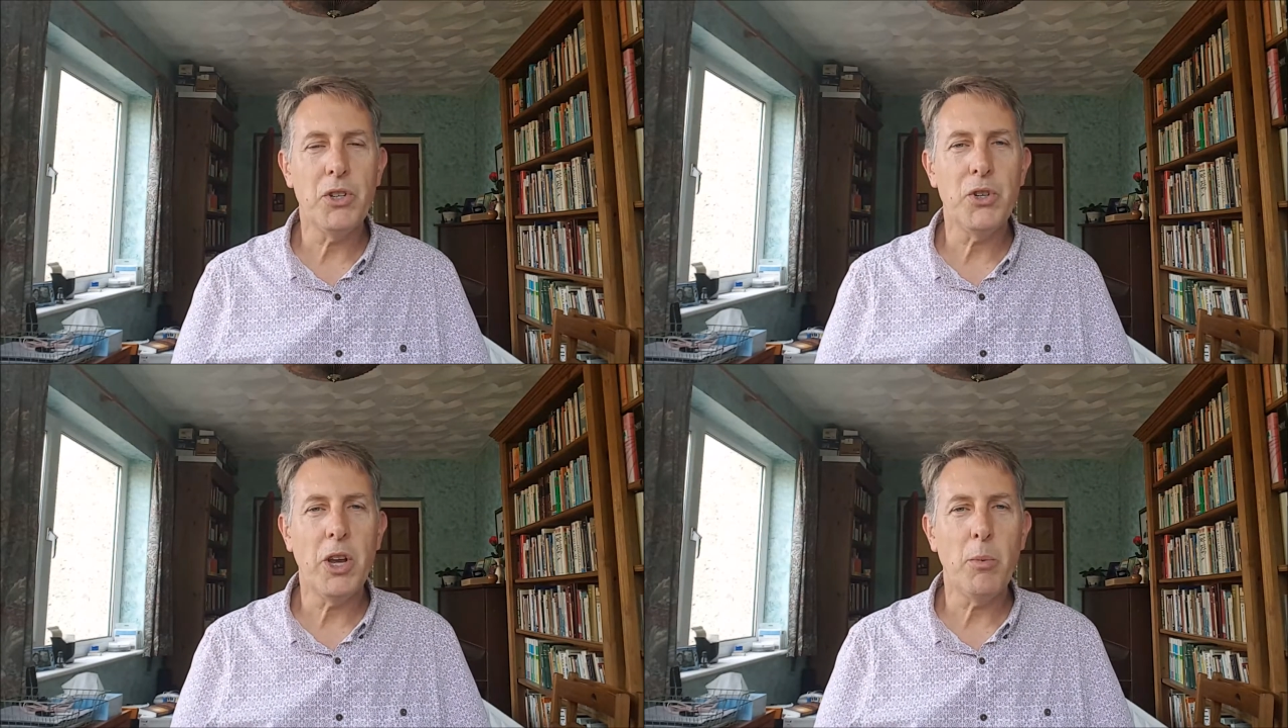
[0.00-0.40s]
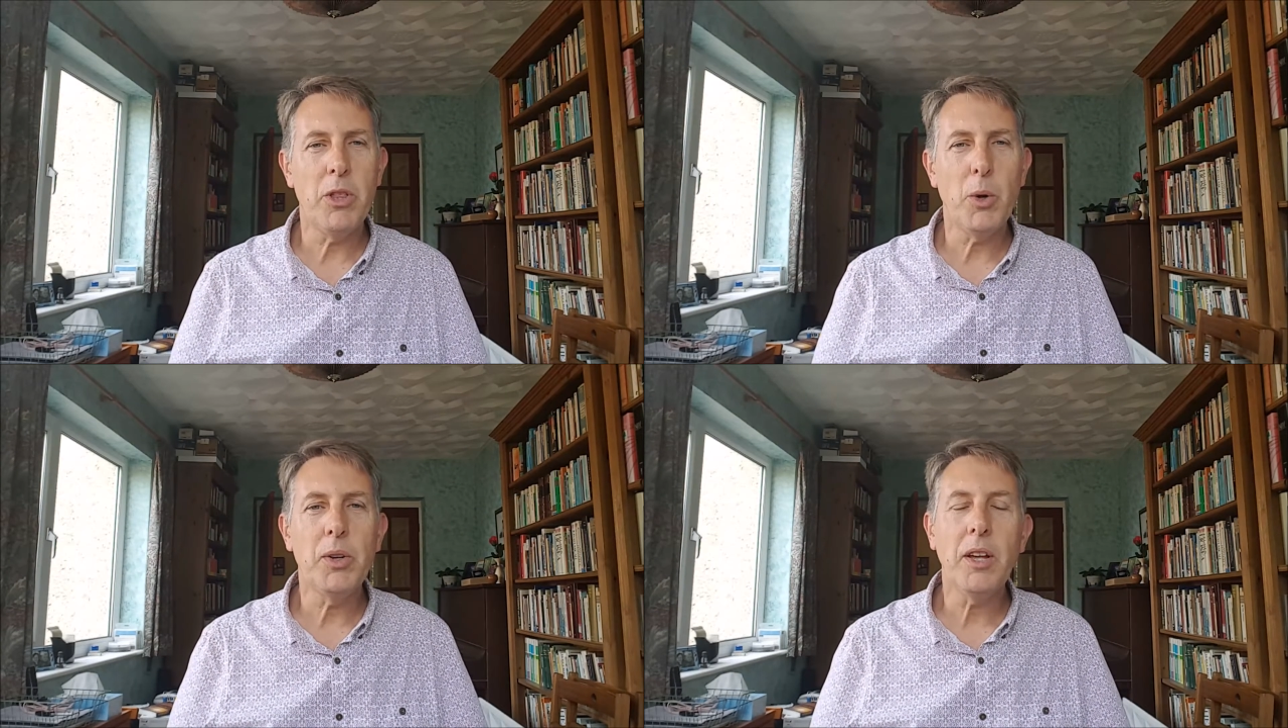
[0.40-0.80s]
to share
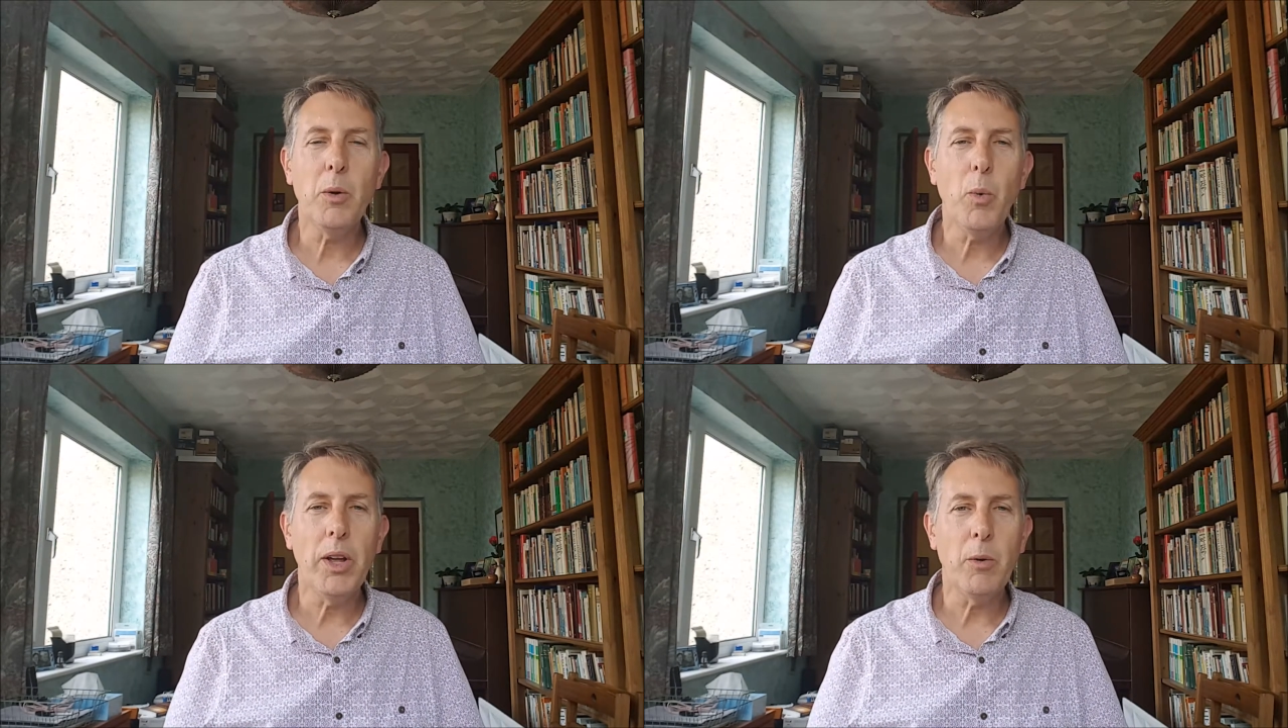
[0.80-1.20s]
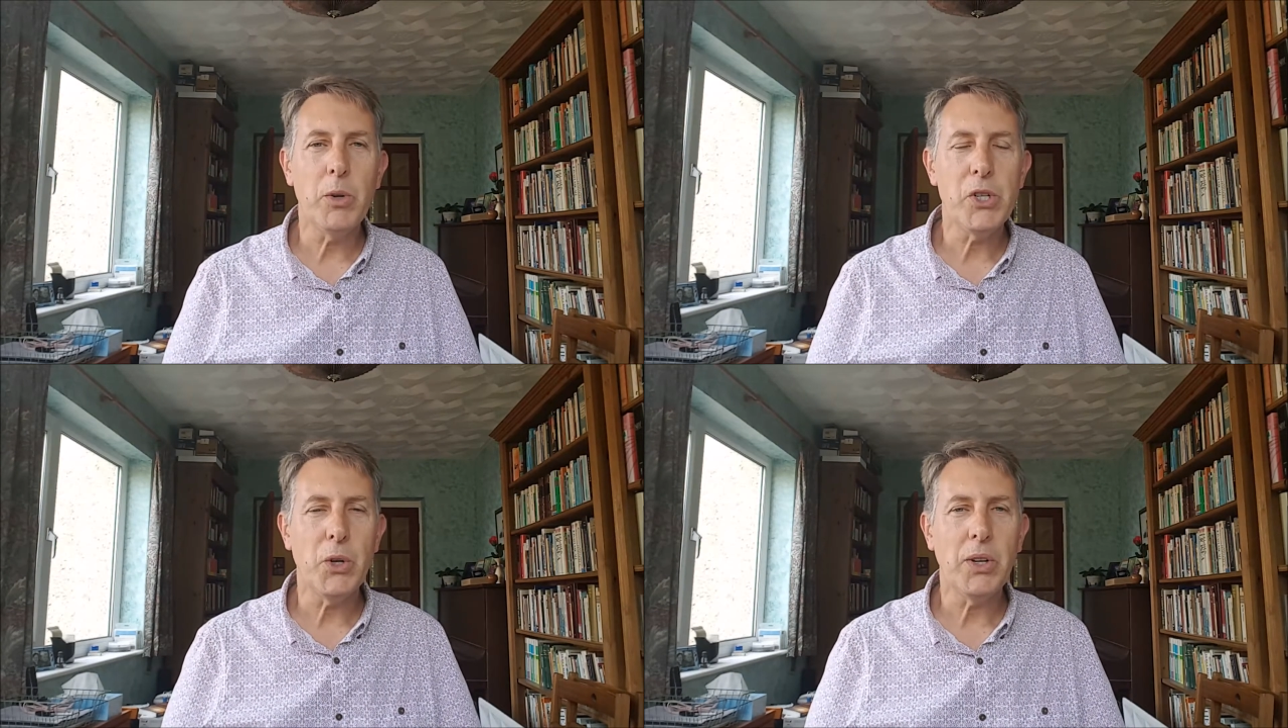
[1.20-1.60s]
with you another way in
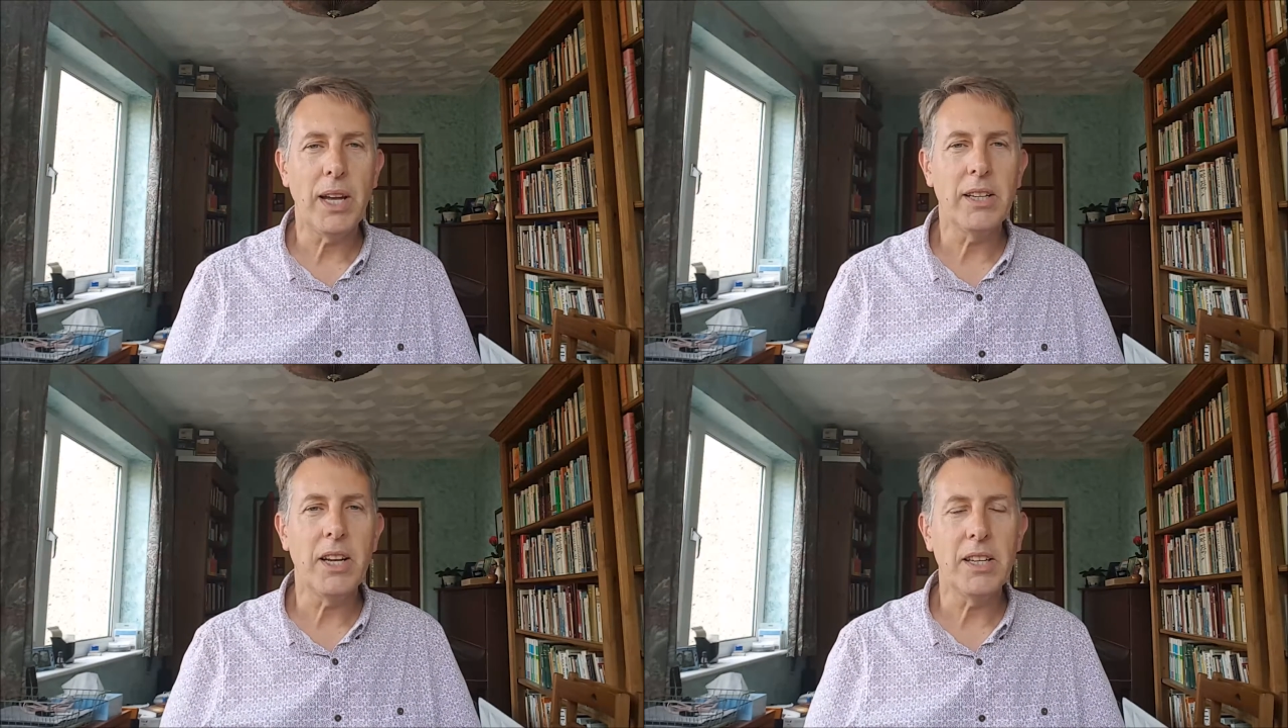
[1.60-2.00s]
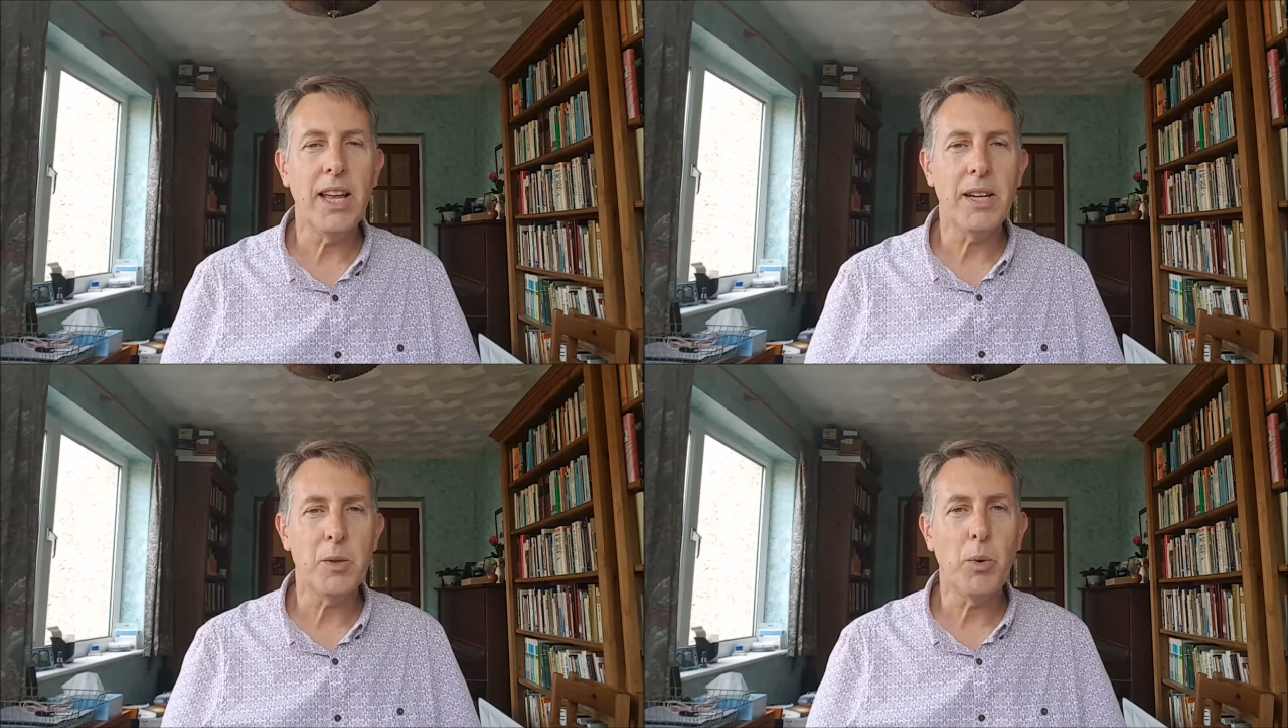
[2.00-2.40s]
which you can
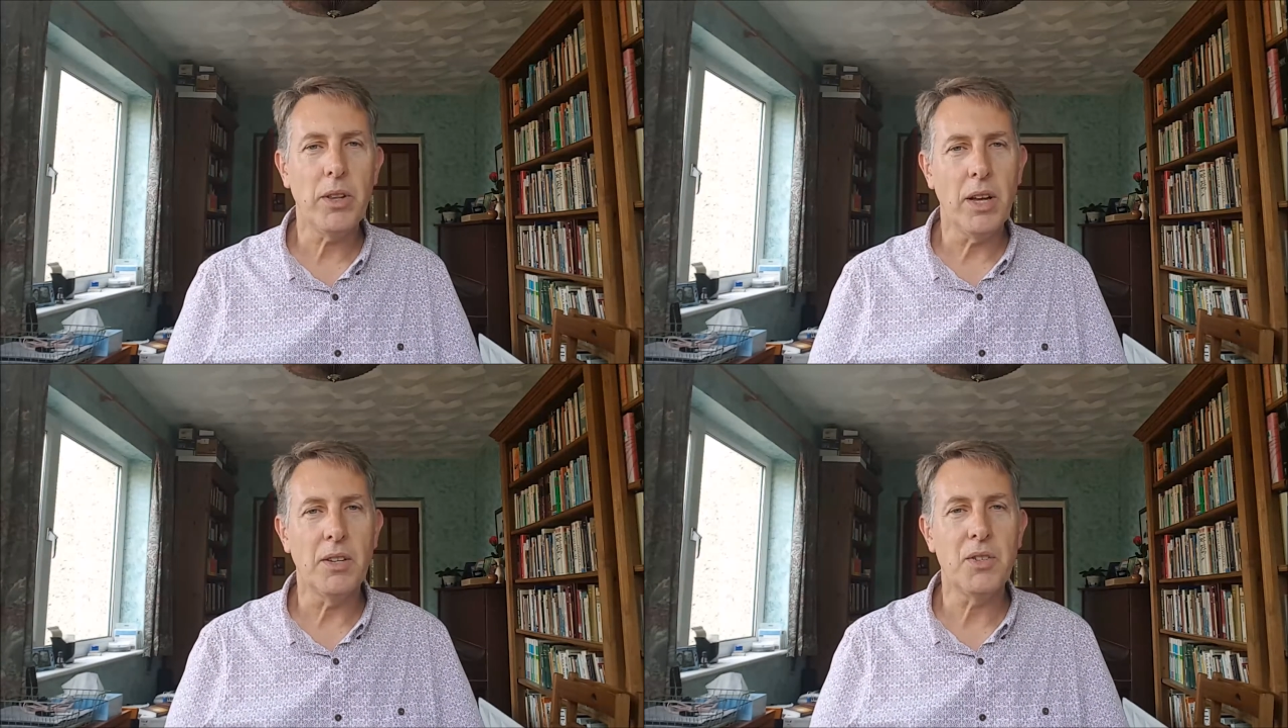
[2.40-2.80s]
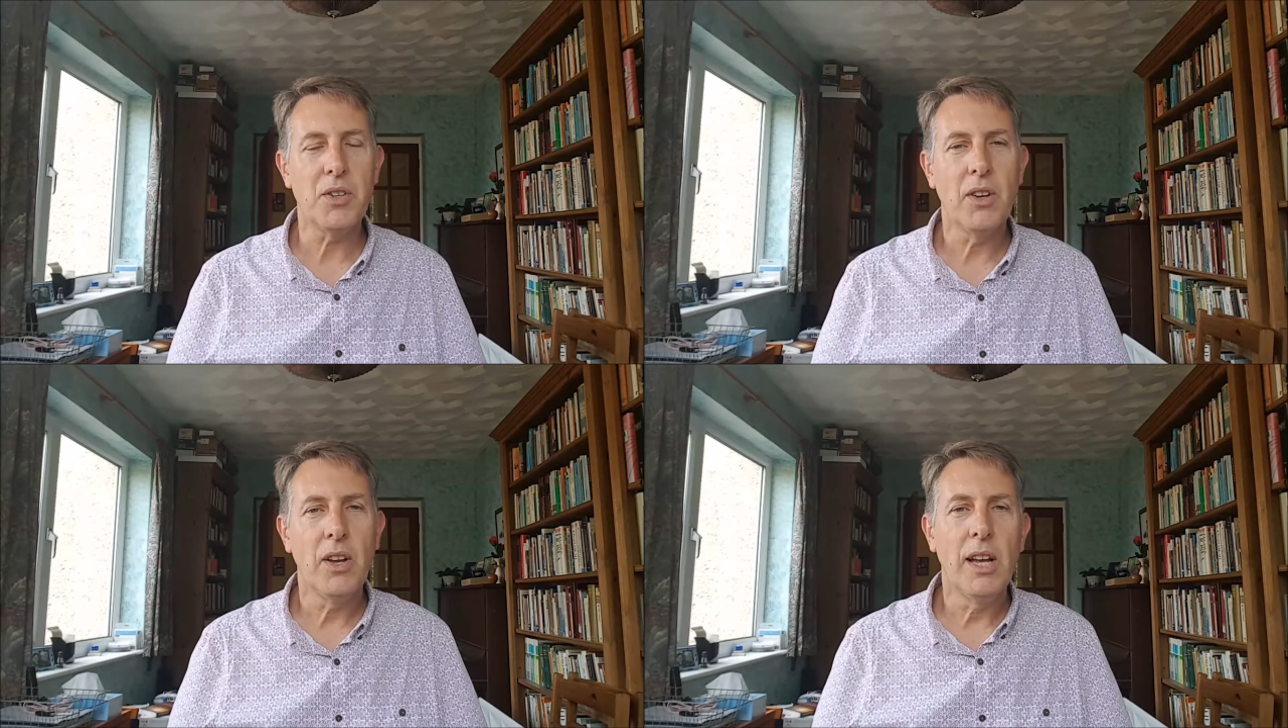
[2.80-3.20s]
connect with us.